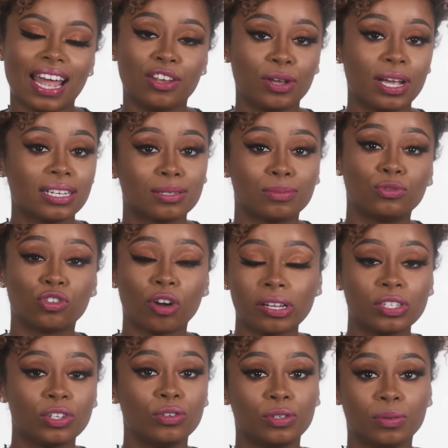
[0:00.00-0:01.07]
and you get some
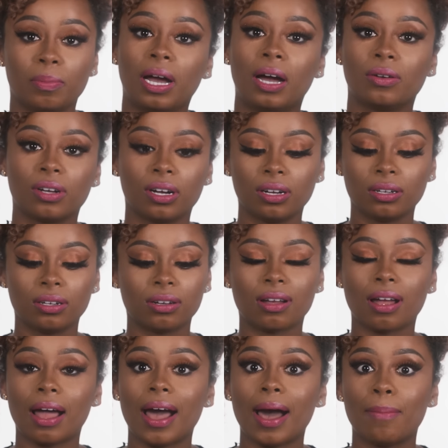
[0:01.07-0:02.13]
translucent powder
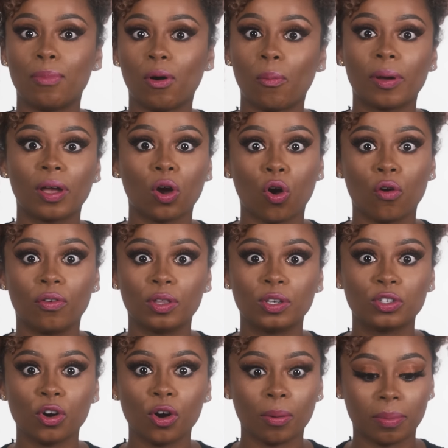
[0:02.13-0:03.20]
and pop it over the
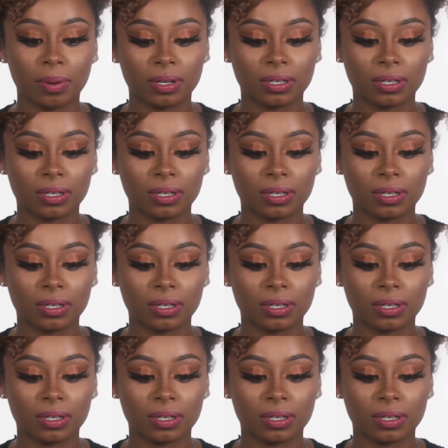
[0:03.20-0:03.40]
top.